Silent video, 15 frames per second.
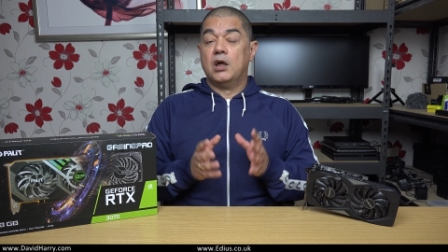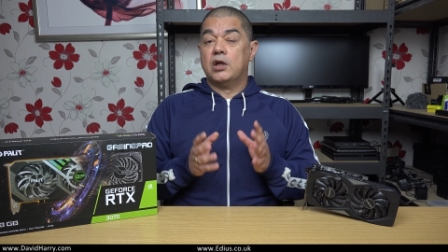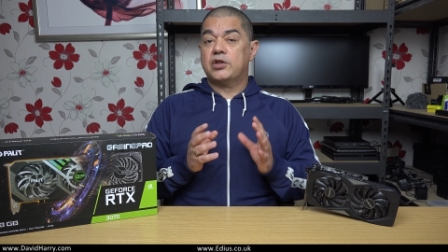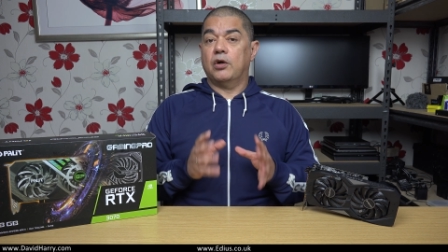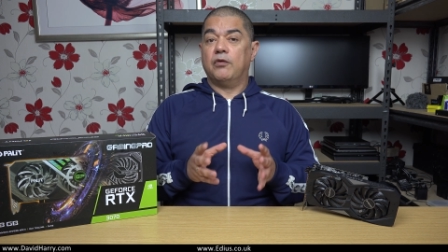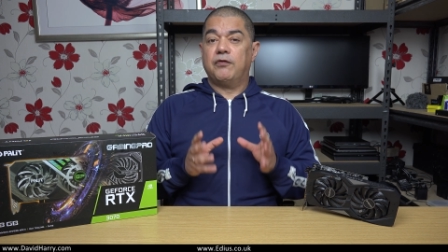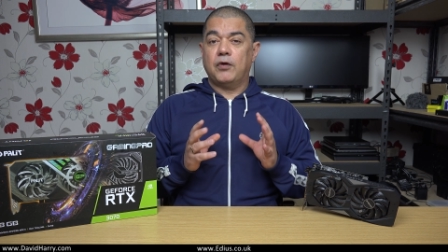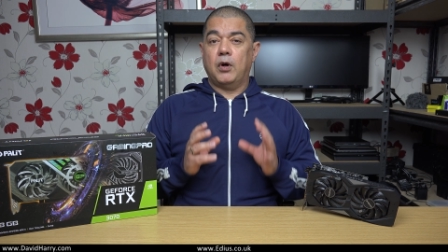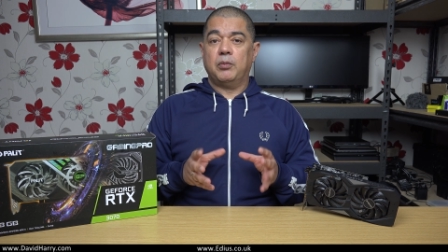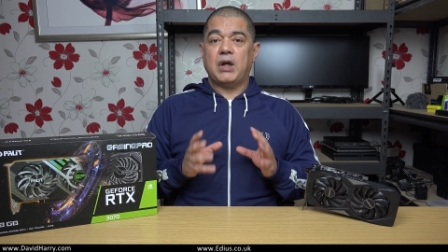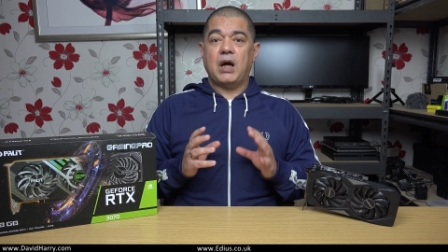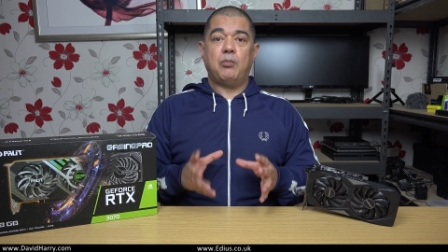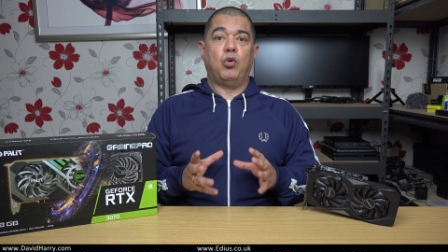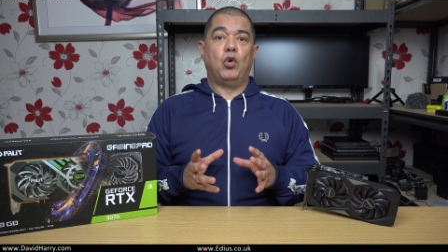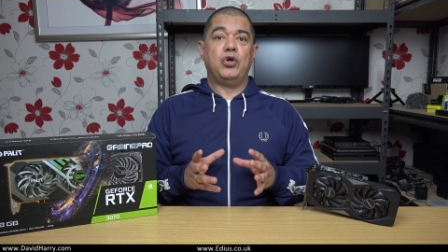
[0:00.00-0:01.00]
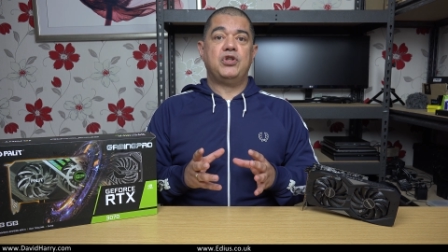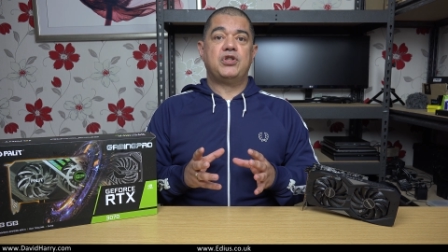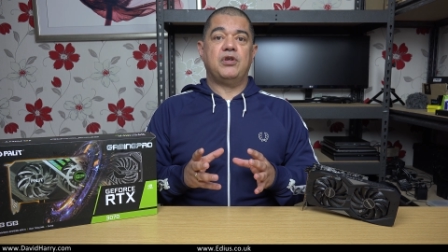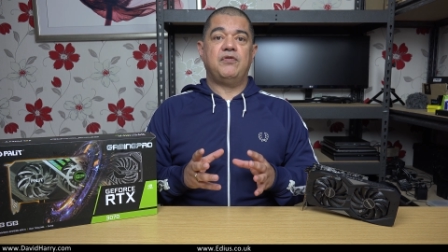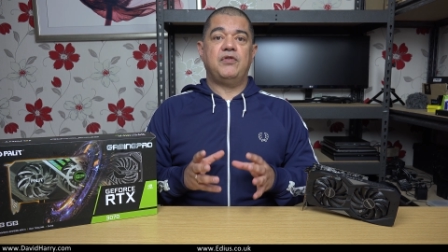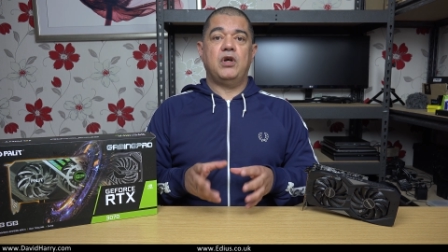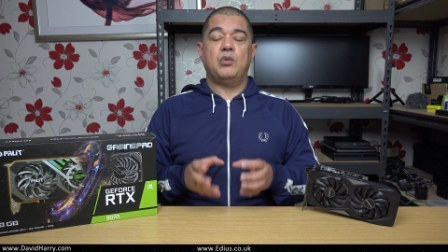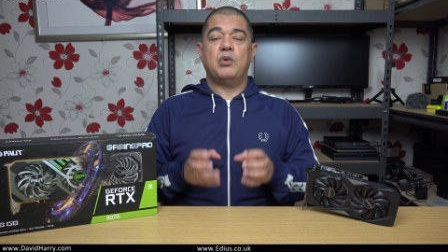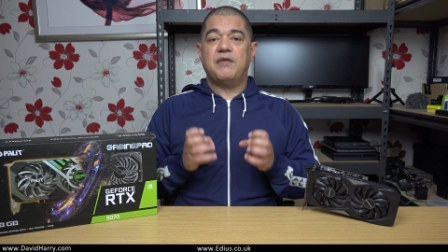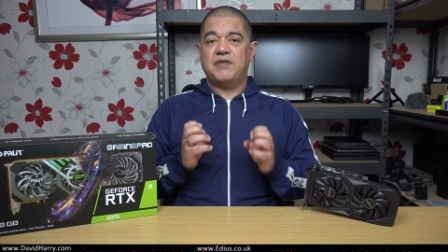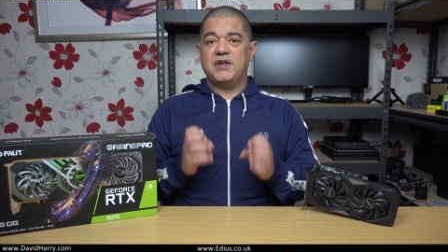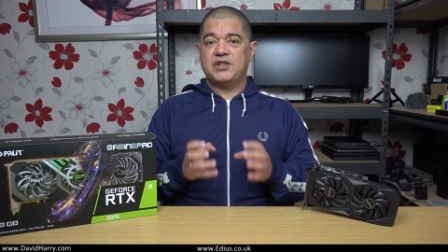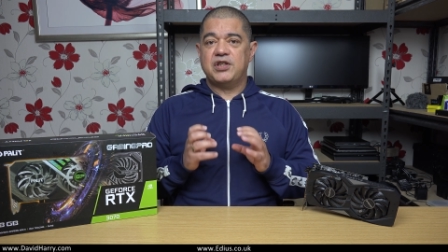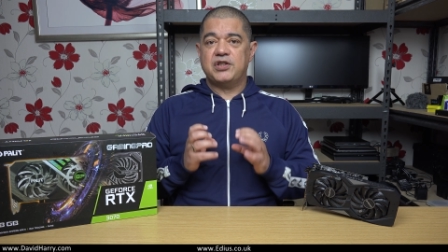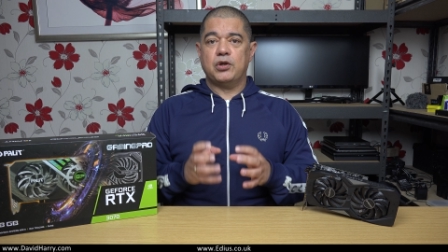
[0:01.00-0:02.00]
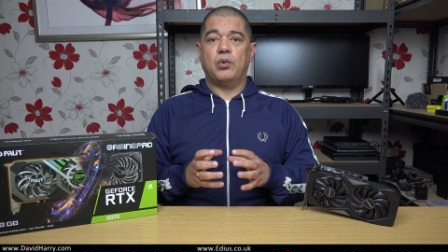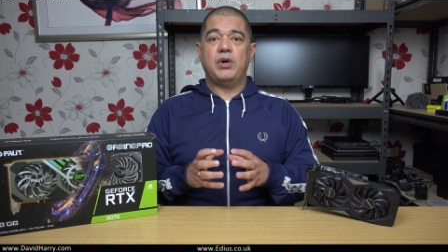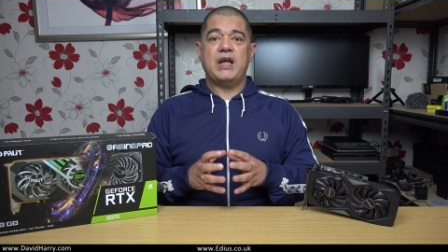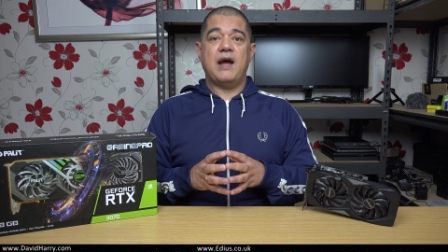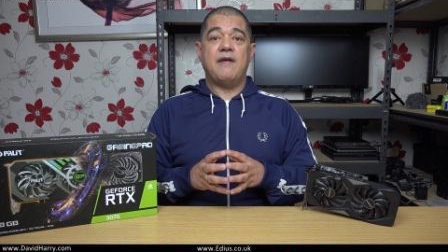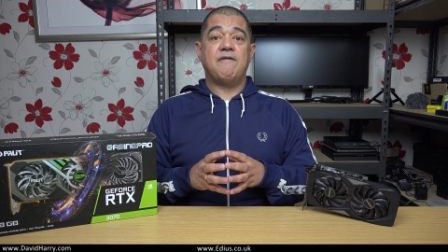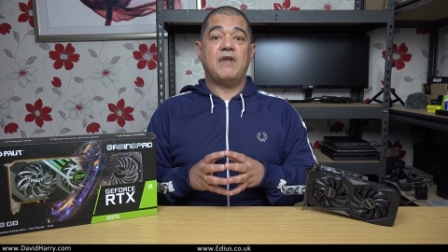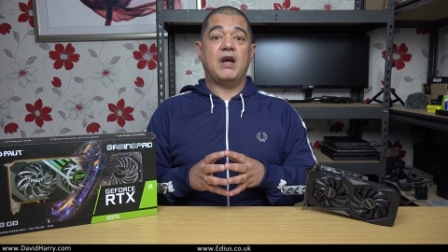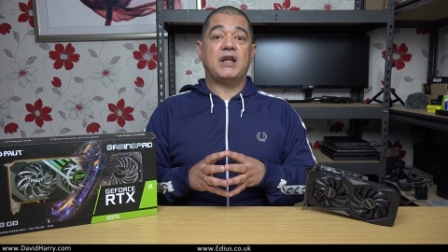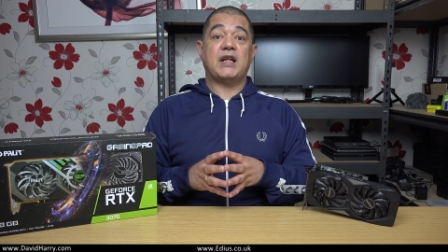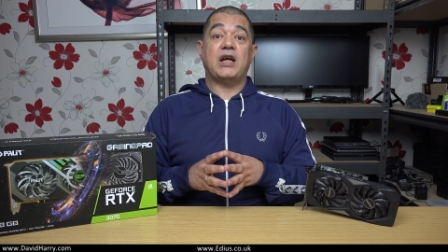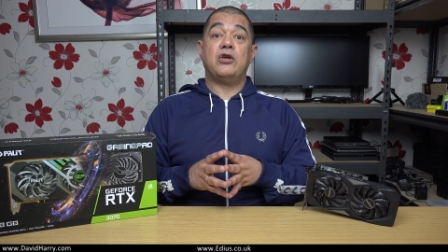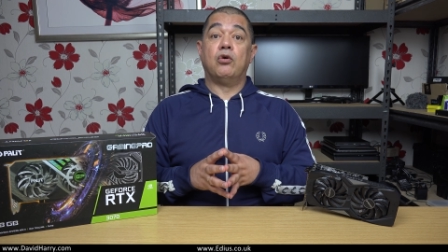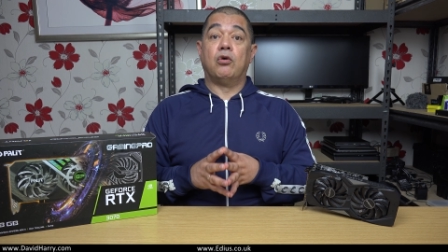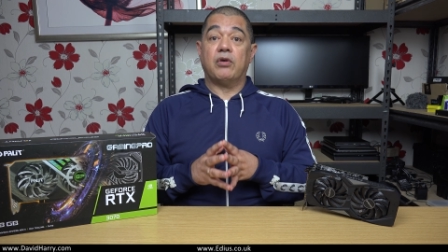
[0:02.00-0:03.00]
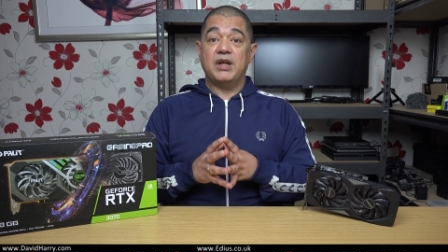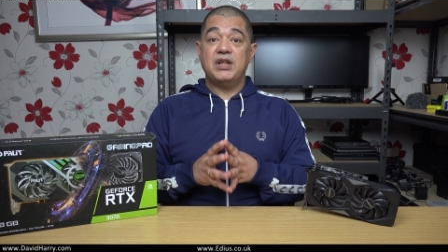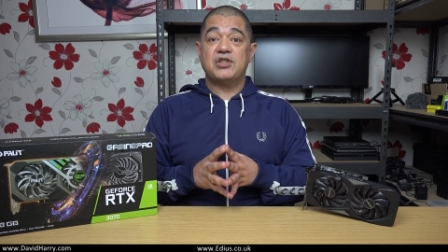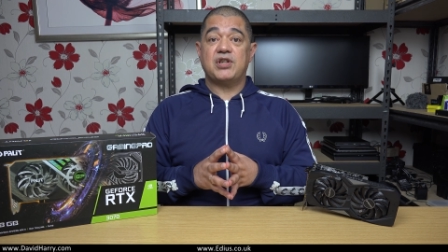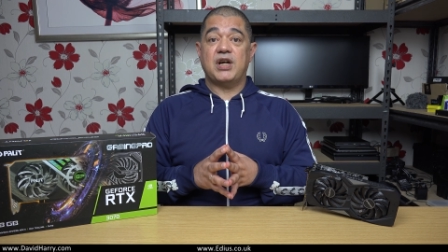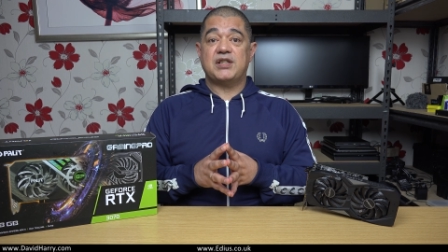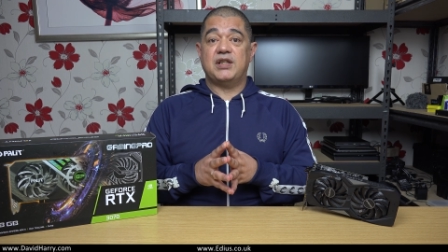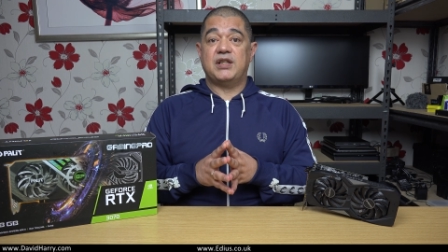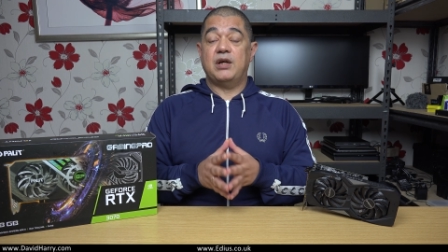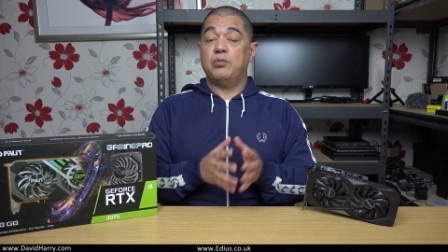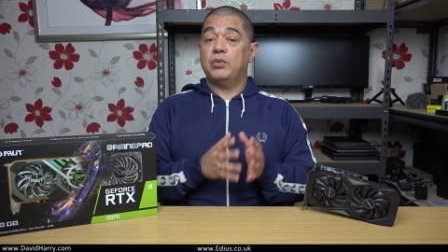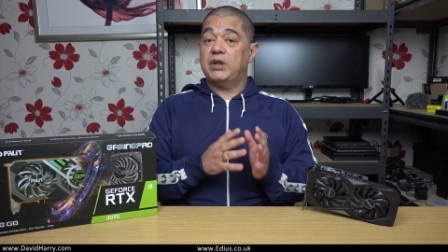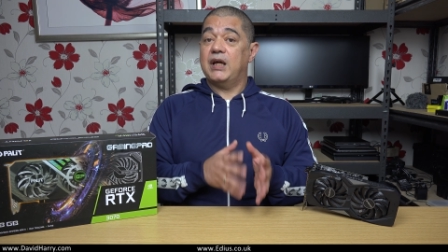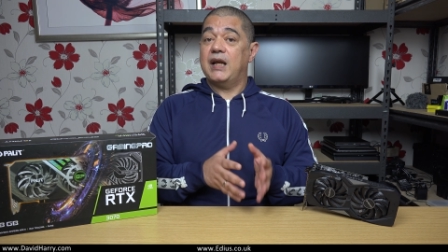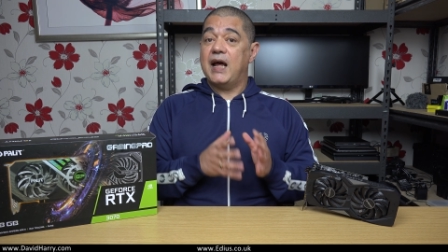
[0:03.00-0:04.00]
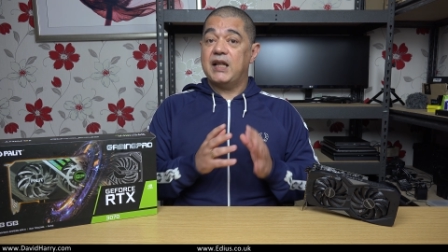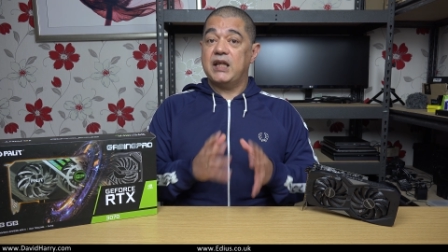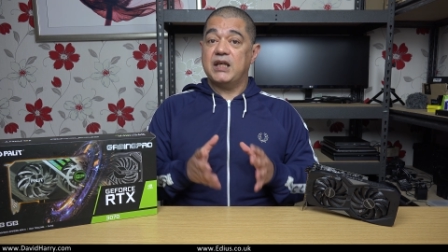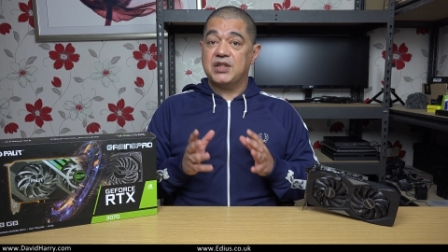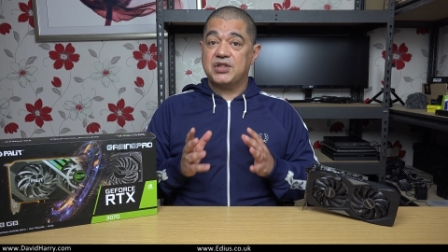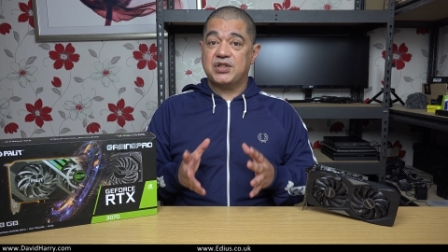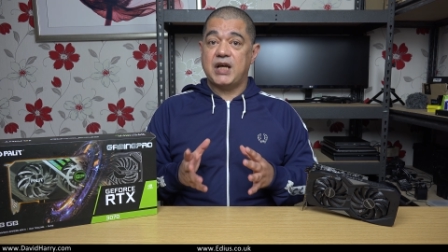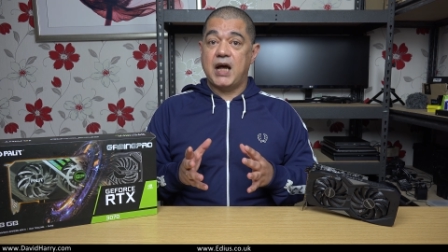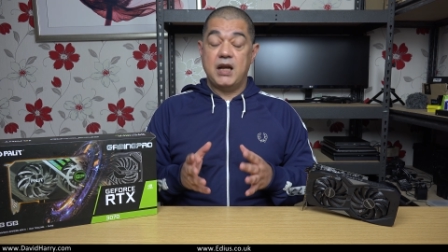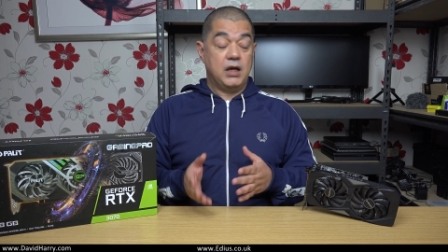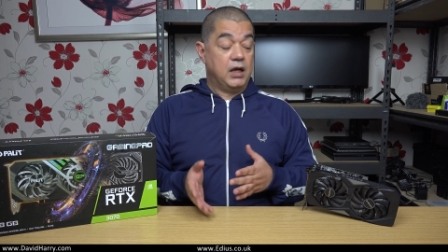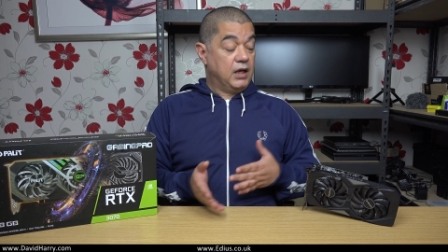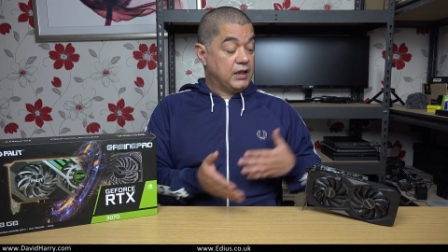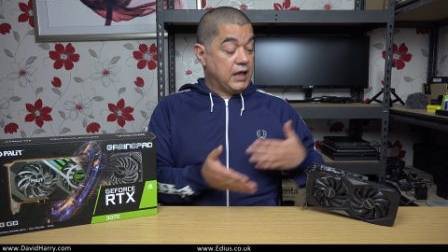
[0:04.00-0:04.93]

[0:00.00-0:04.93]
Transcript: So from that point of view, if it is only NVENC that you're interested in within EDIUS 10,